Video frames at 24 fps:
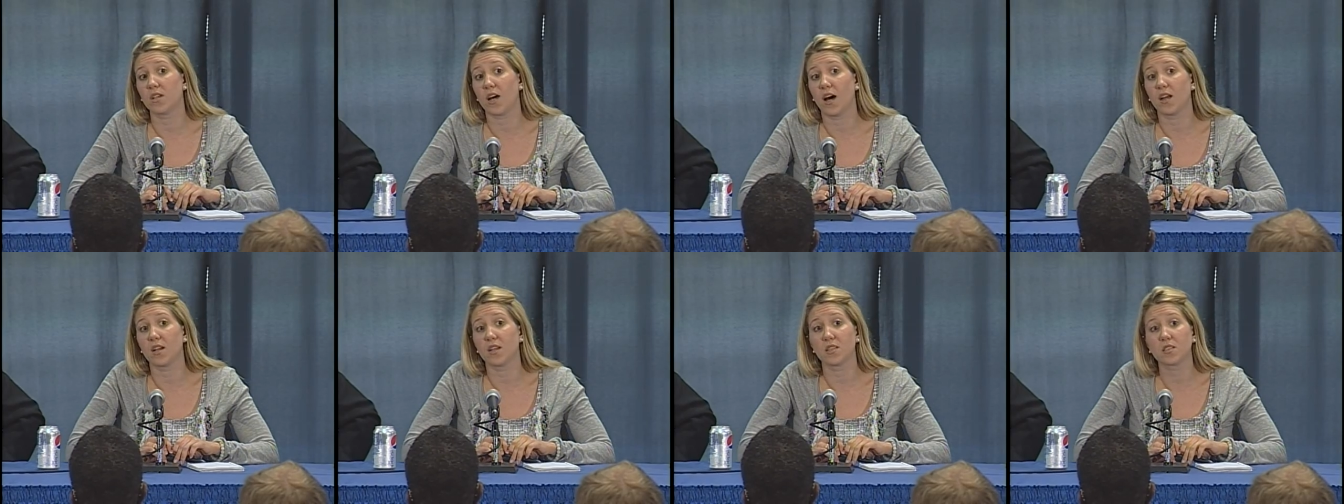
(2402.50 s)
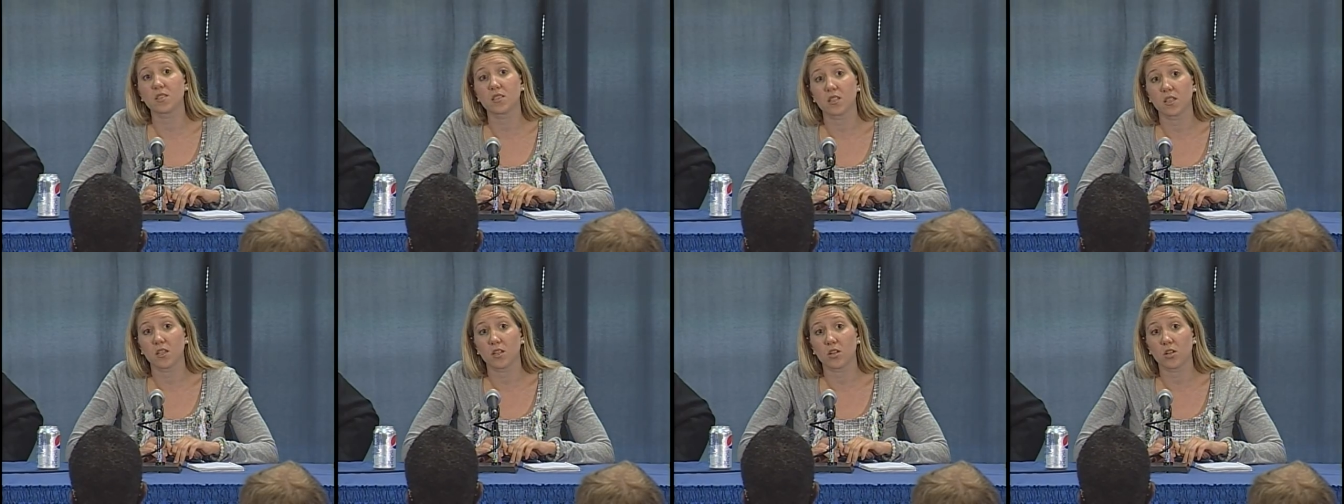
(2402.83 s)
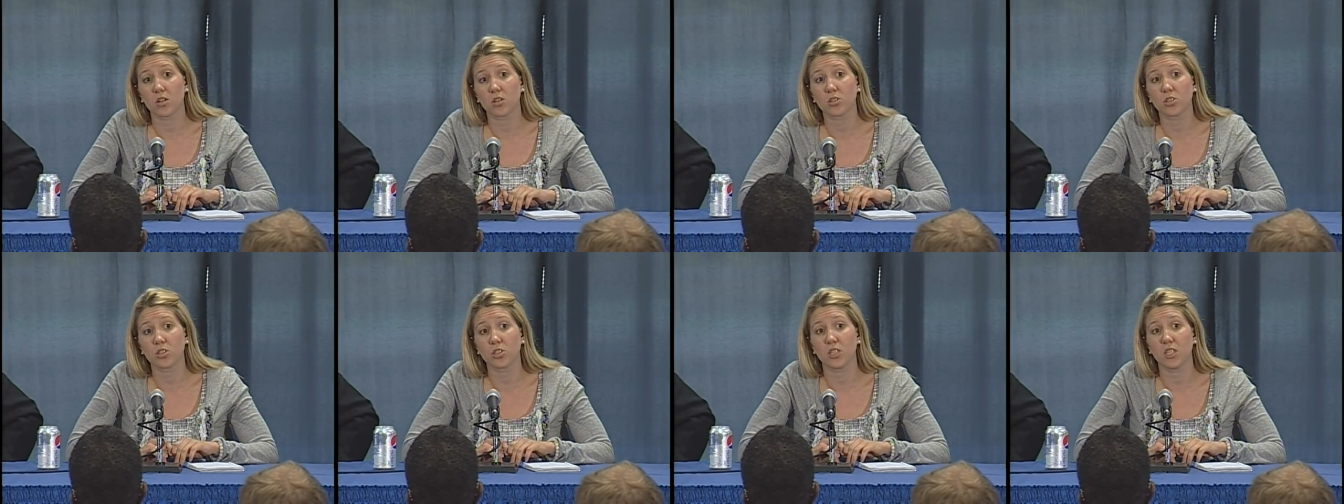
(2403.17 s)
on as leader.
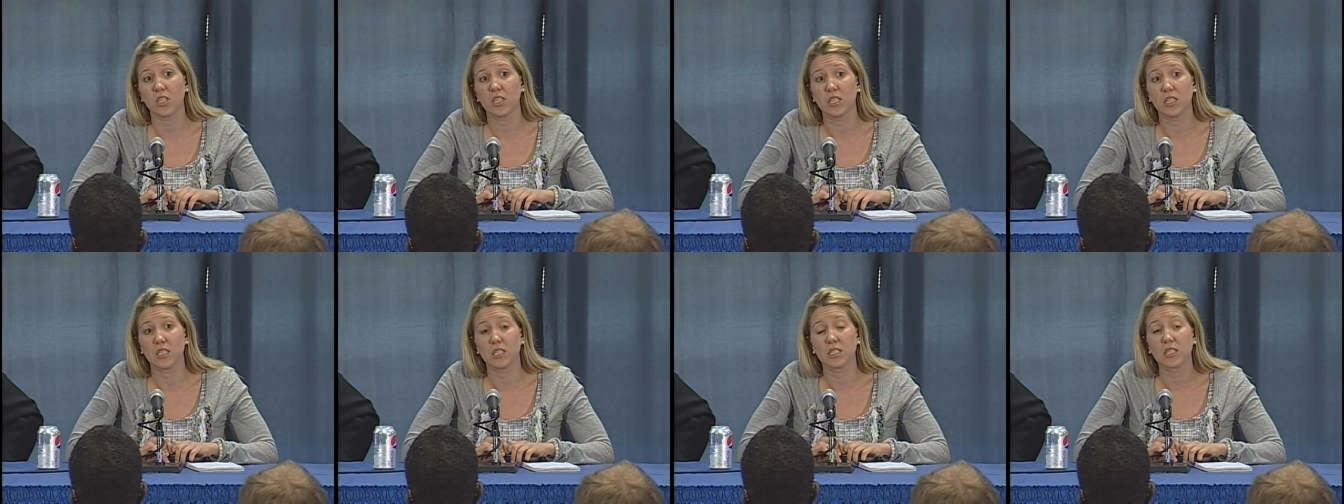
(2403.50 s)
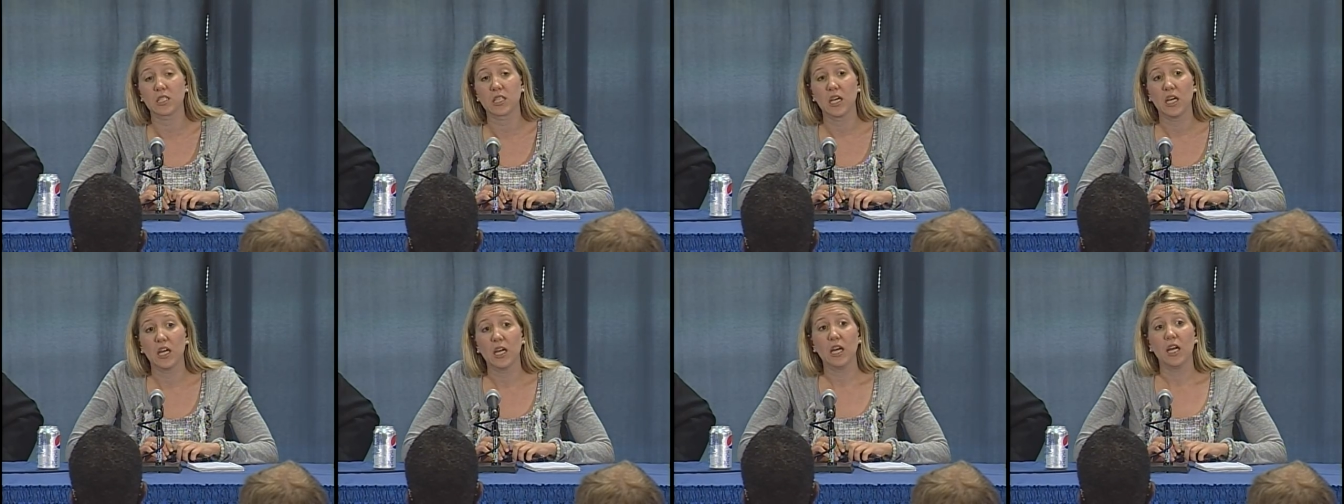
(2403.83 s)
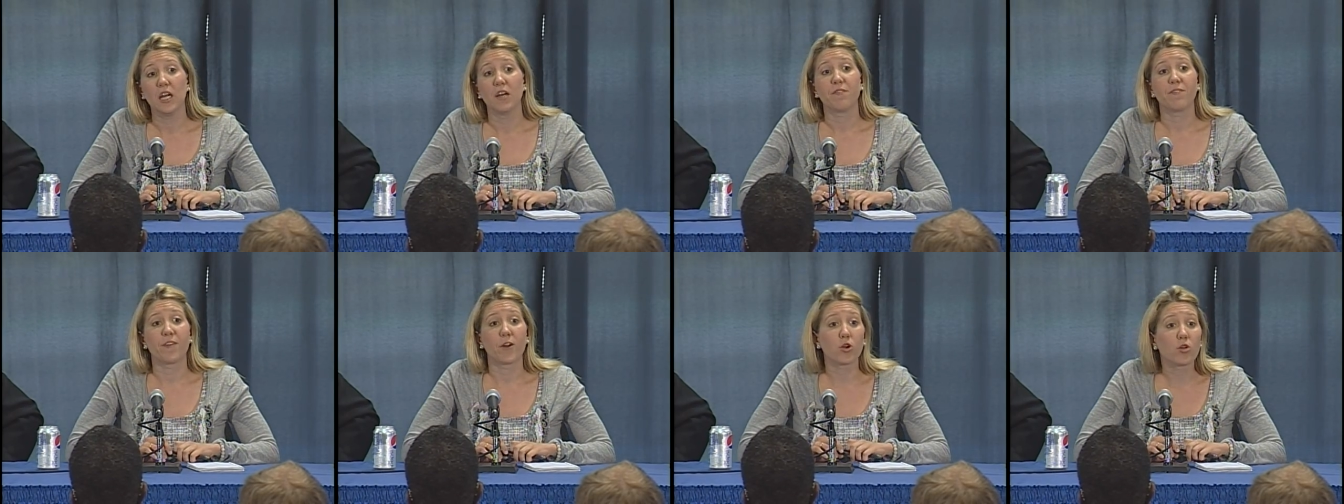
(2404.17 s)
She is
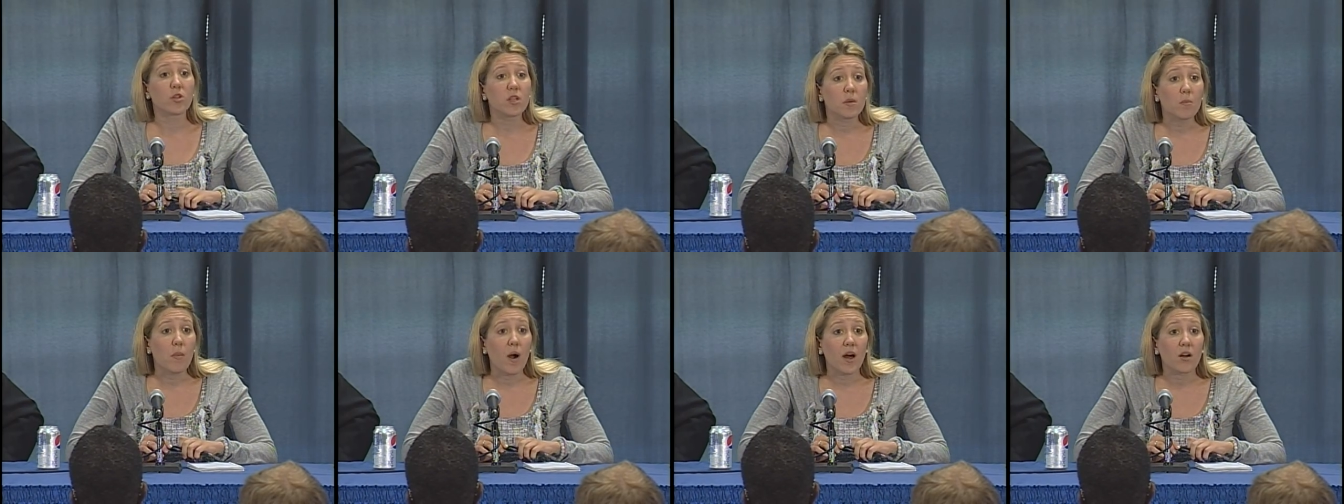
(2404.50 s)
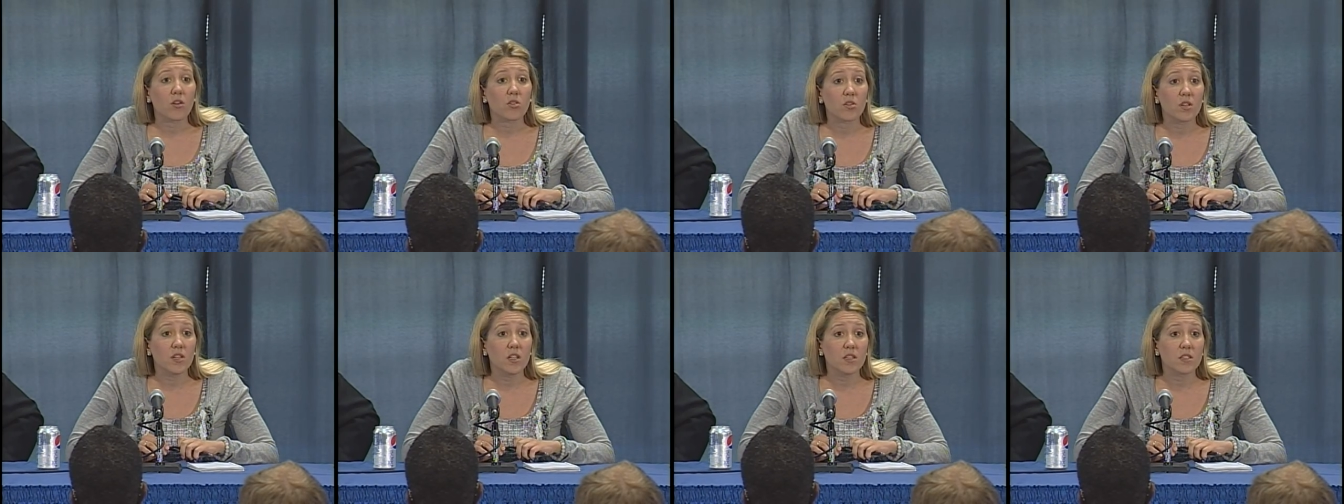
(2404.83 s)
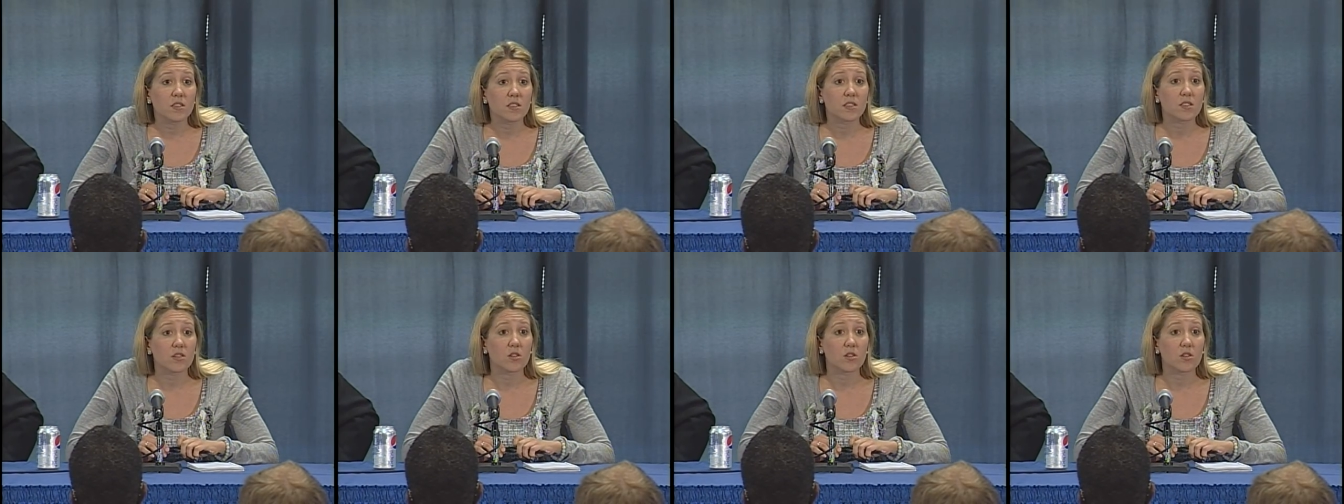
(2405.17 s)
fairly moderate,